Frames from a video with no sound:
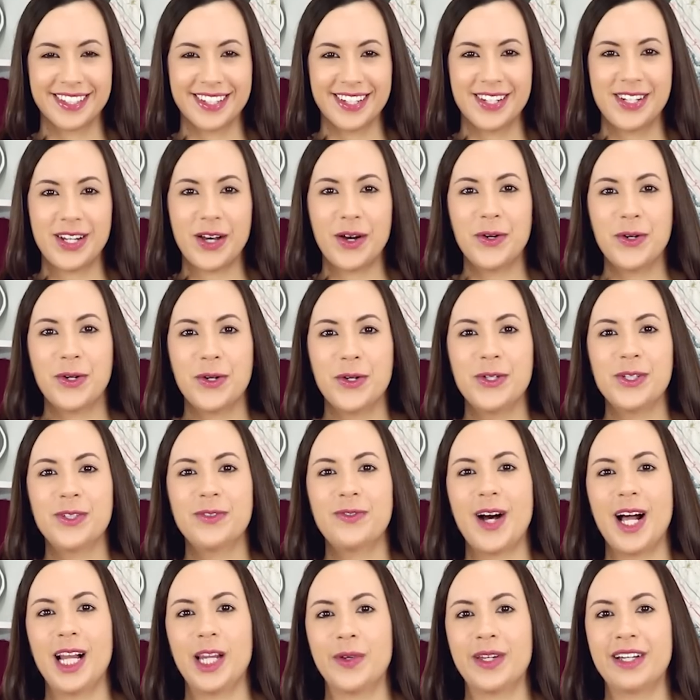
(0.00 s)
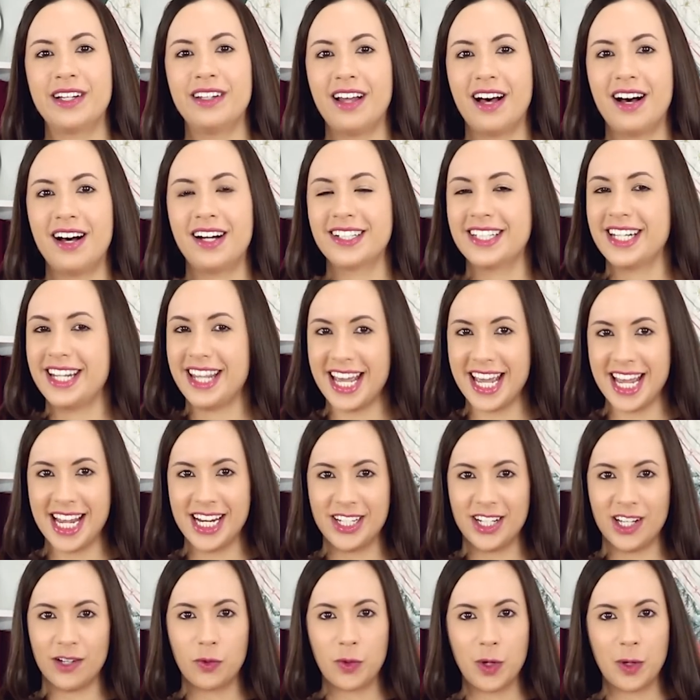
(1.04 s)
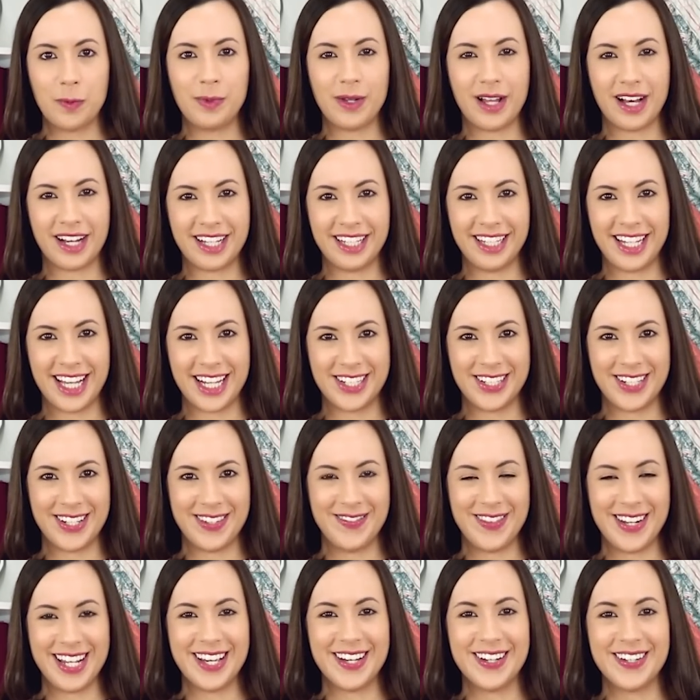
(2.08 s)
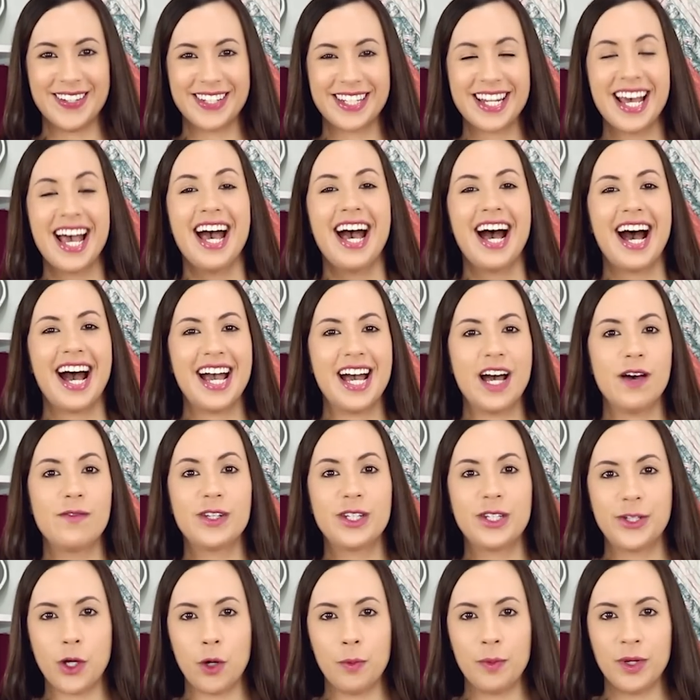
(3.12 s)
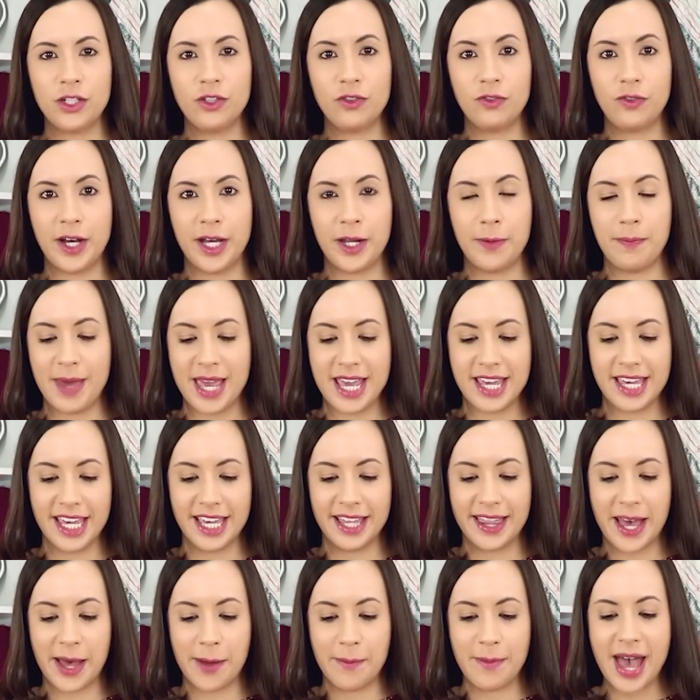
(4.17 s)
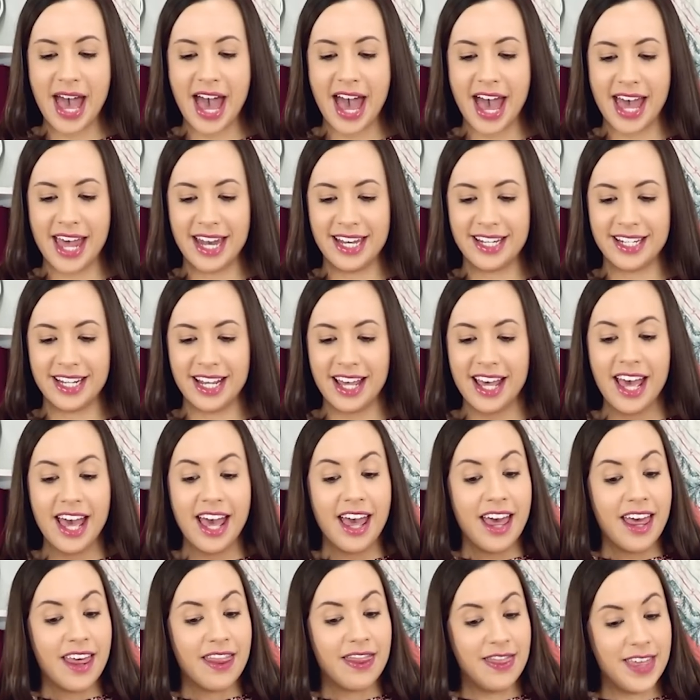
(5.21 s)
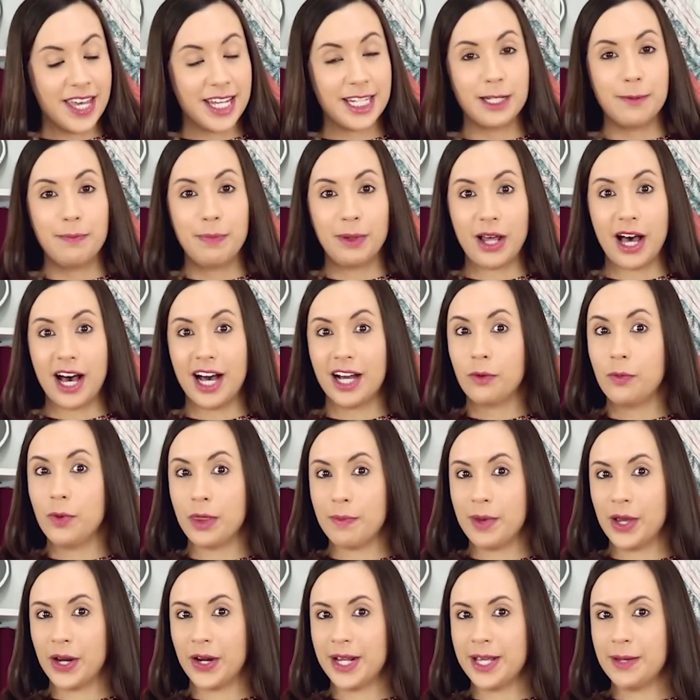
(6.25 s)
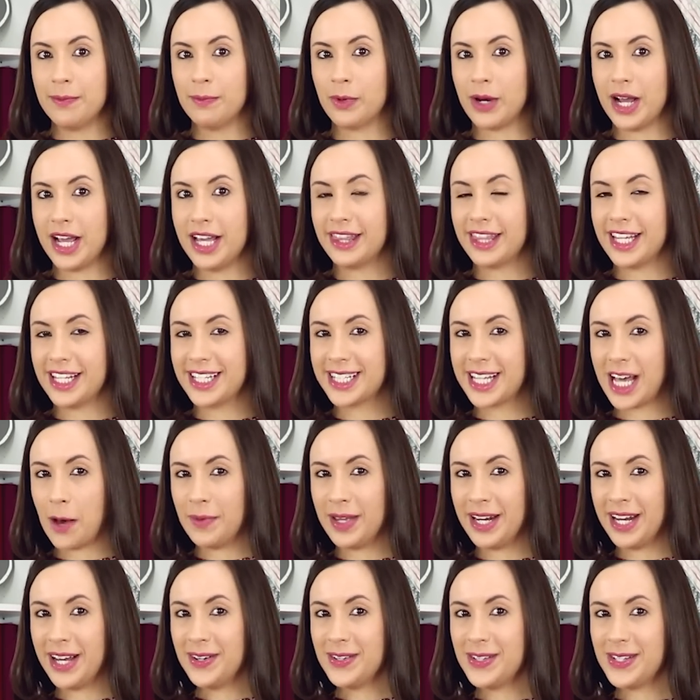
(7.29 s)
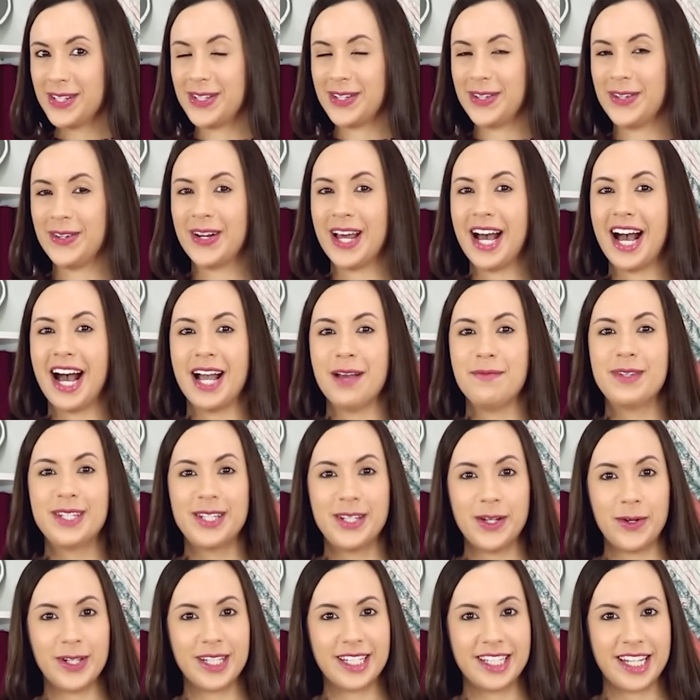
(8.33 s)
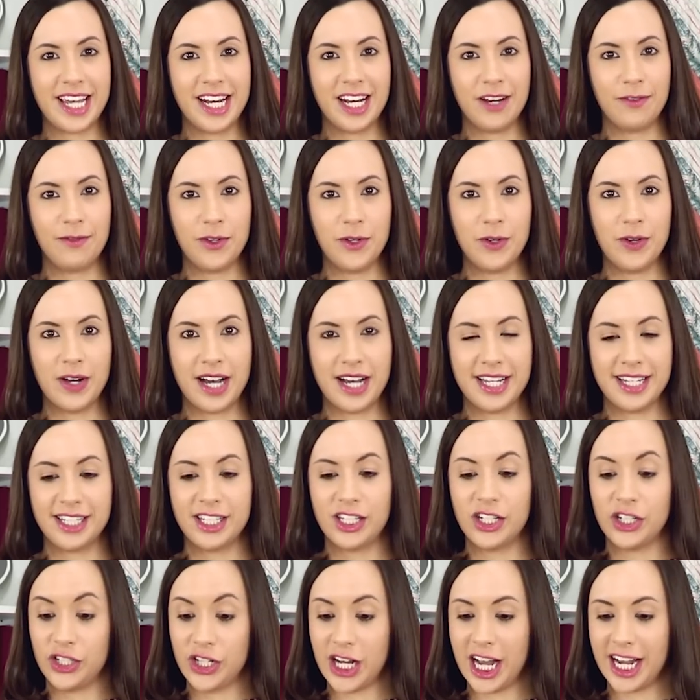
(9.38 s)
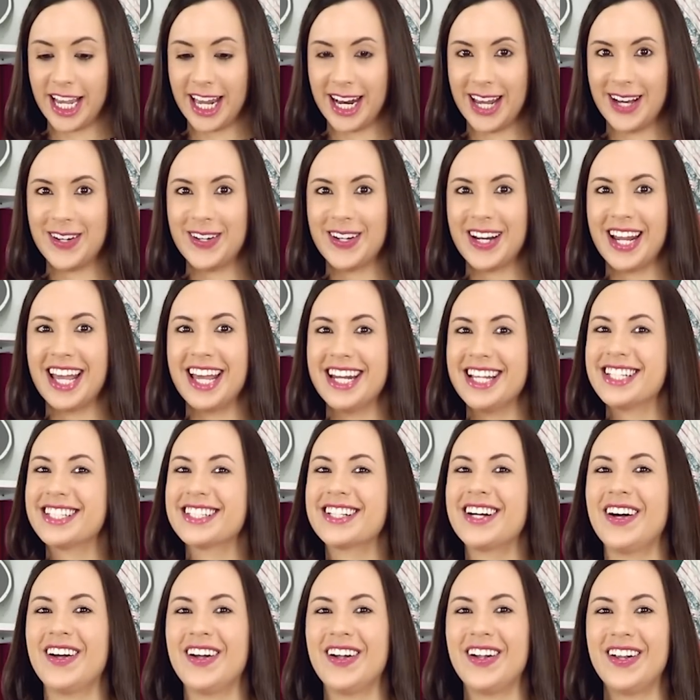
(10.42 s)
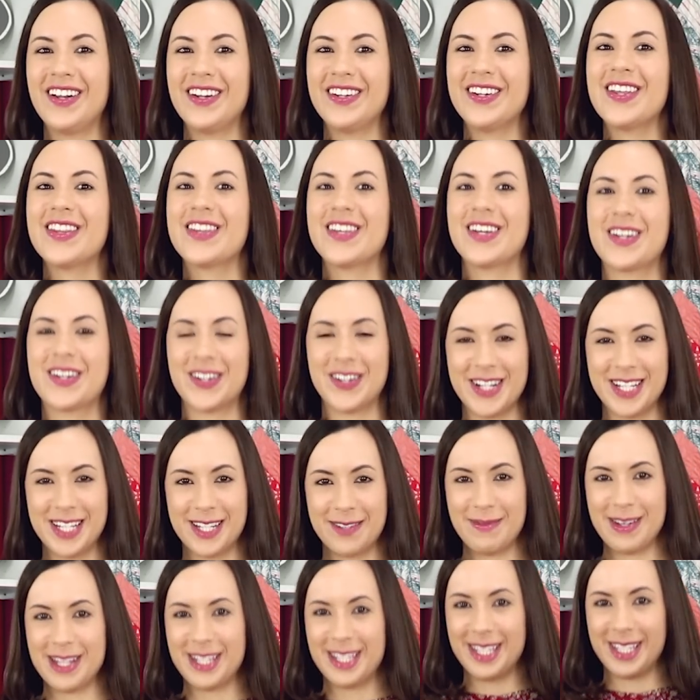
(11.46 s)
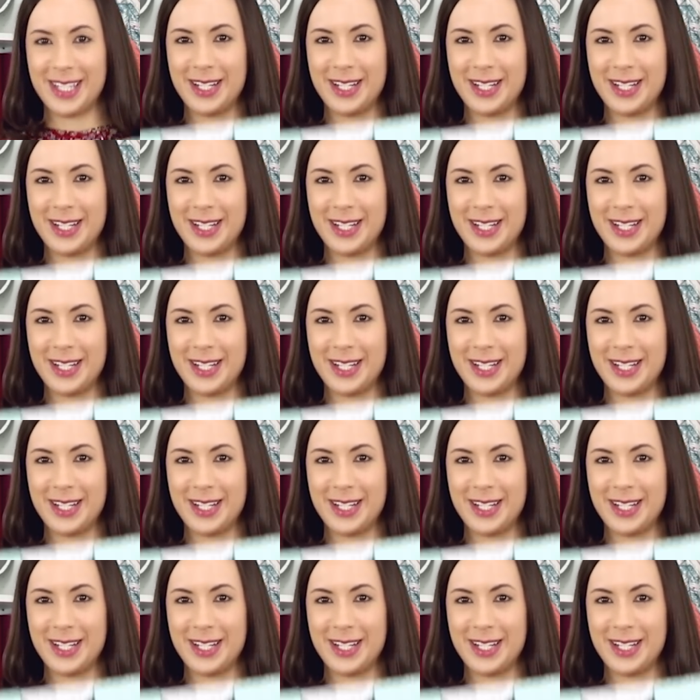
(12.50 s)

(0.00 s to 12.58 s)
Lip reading: So who's following along to the AGF Quilt Block Collection videos? I have so much fun making them, and this block with Merry & Bright that's coming out soon, I'm so excited for you guys to check it out. It is called the Christmas